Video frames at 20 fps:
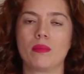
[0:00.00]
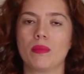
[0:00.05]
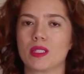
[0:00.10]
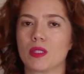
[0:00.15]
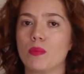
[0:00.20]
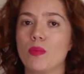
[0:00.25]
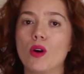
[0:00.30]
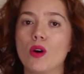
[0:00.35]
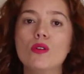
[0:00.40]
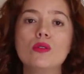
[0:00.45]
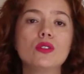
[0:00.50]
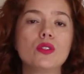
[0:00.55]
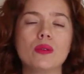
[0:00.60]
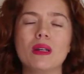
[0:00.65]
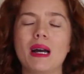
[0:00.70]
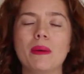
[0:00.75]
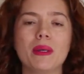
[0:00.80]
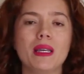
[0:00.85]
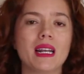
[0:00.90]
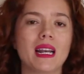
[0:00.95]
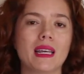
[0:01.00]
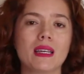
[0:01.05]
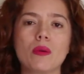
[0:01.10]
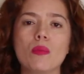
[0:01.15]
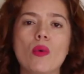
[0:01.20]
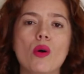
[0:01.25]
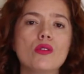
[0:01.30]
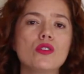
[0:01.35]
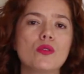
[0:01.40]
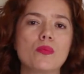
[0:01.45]
It's most, I mean, like
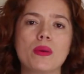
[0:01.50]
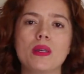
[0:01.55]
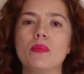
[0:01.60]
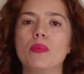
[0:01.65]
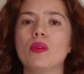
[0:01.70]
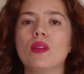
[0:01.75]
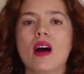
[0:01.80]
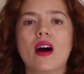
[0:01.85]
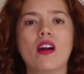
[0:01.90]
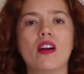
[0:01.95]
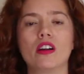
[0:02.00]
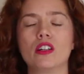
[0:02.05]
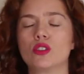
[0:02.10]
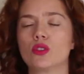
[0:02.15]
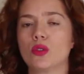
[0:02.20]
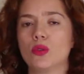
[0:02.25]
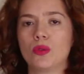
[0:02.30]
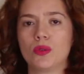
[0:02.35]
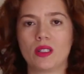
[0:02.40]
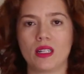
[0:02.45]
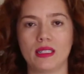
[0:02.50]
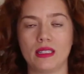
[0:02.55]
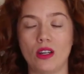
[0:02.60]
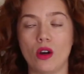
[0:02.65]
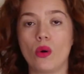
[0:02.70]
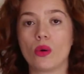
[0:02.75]
most people are totally